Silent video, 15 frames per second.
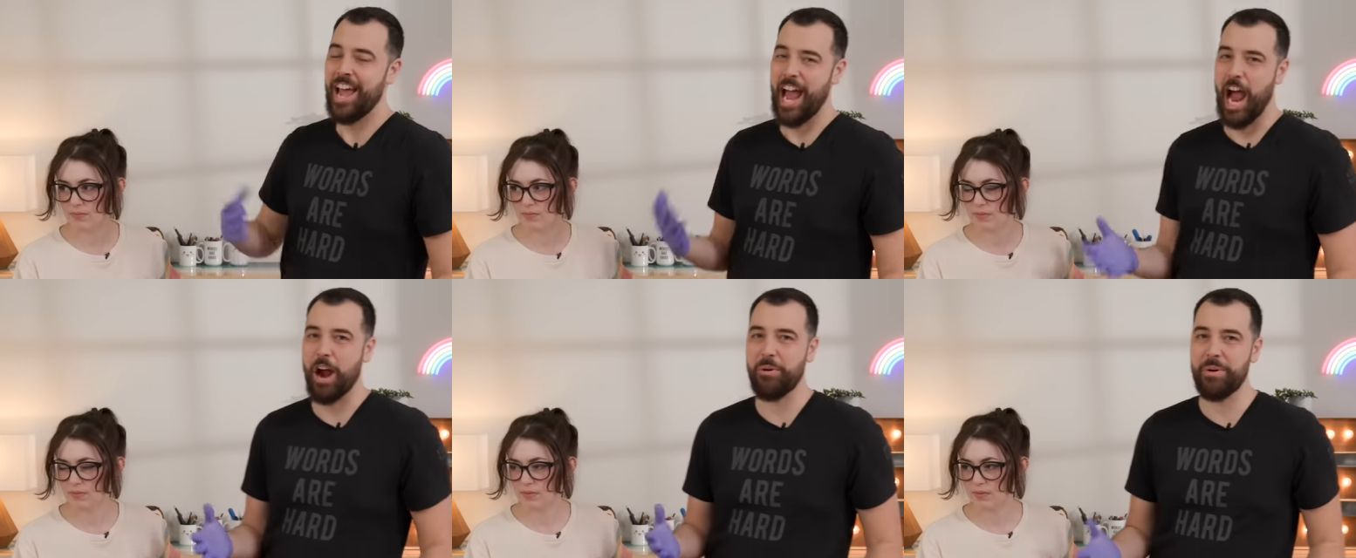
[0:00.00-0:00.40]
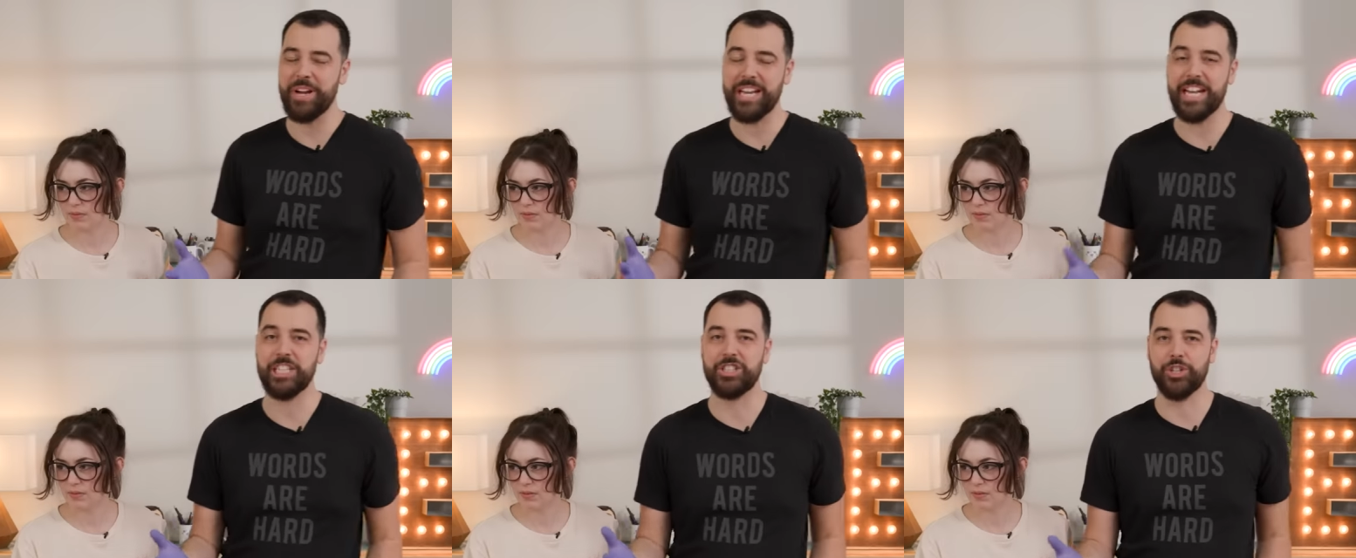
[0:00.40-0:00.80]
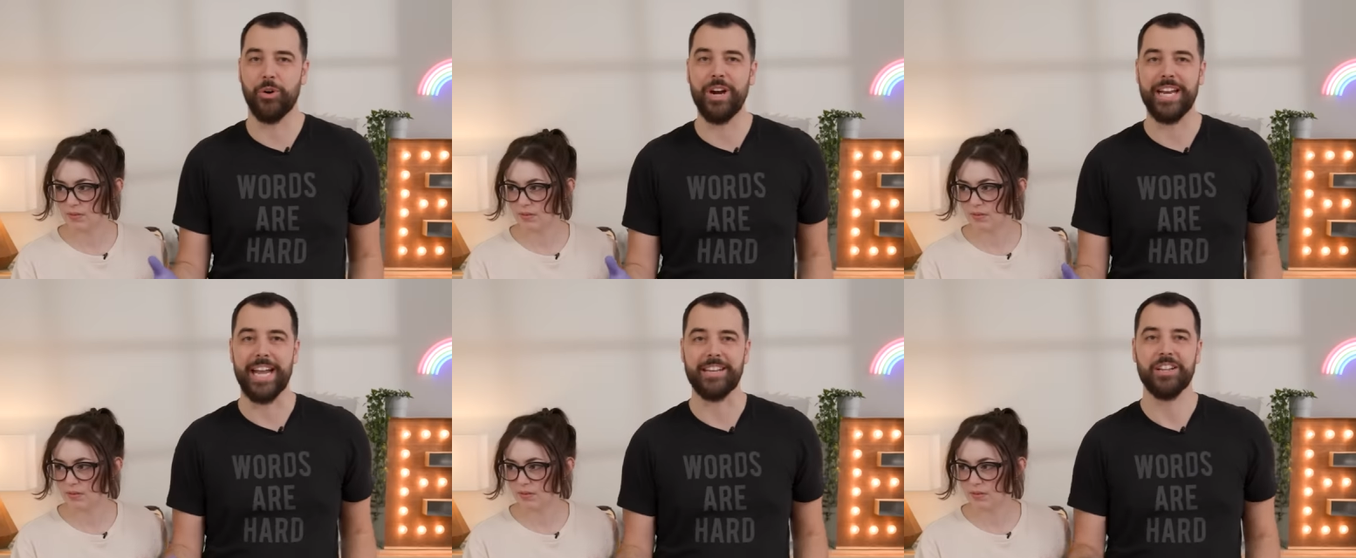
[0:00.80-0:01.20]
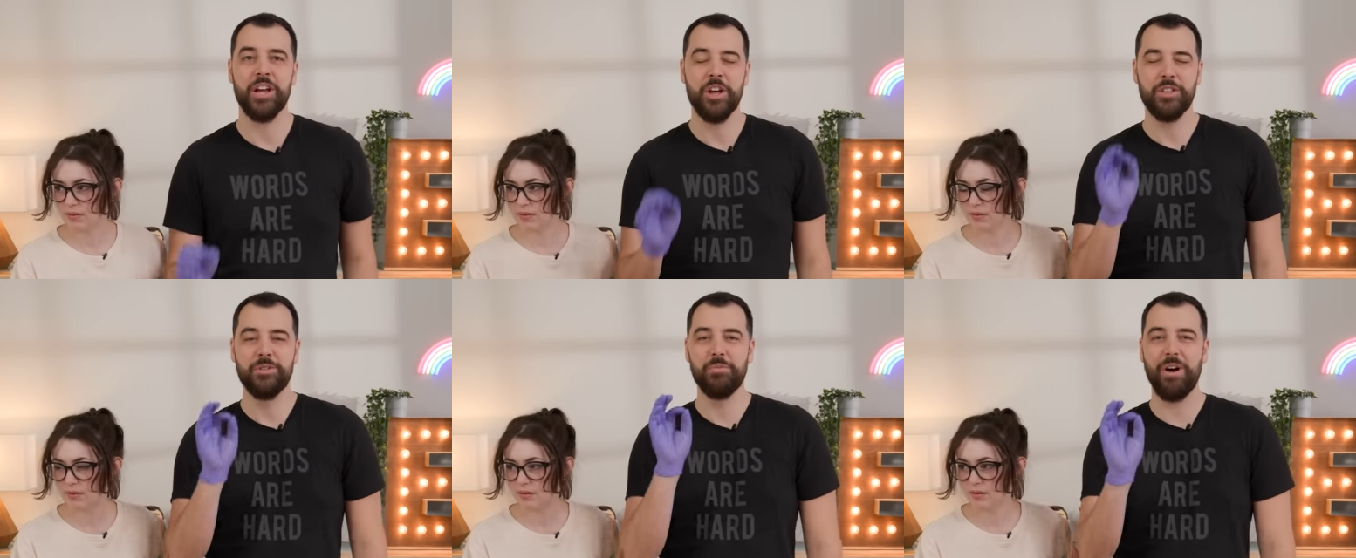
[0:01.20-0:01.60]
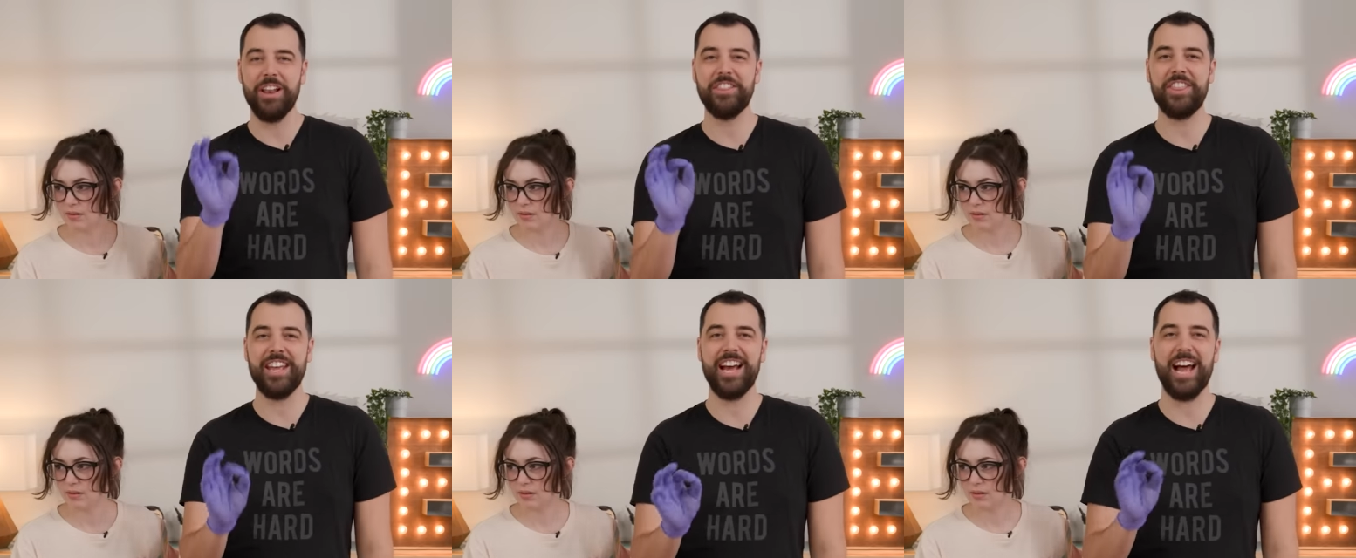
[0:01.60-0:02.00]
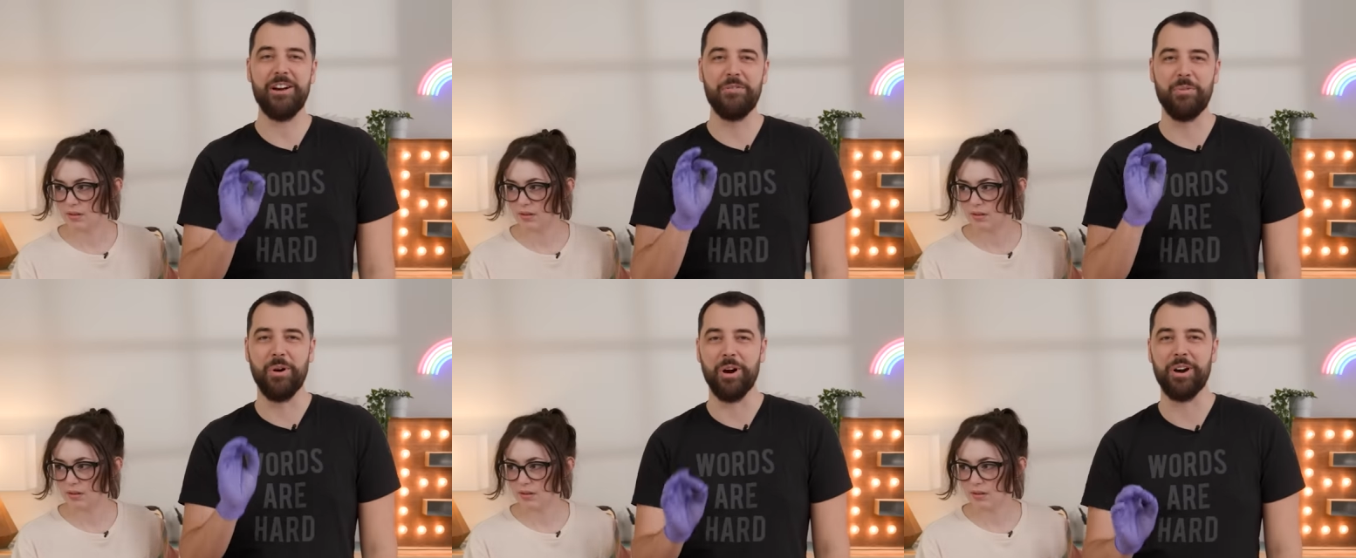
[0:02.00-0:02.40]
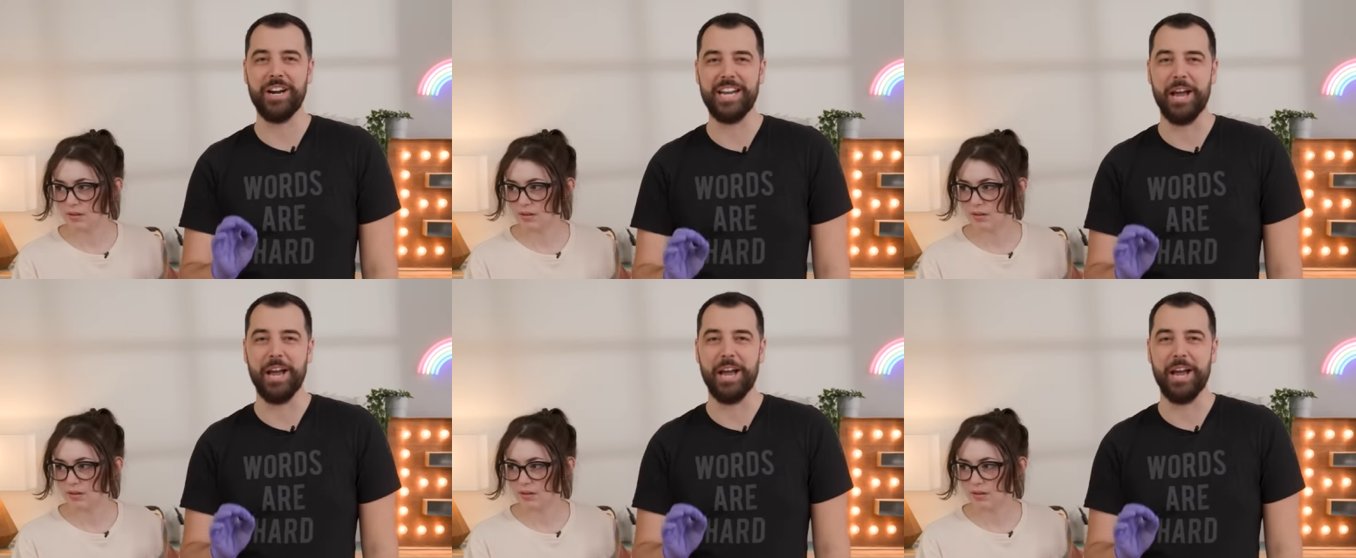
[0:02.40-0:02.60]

Speaker 1: How are we gonna join it? The one thing I worry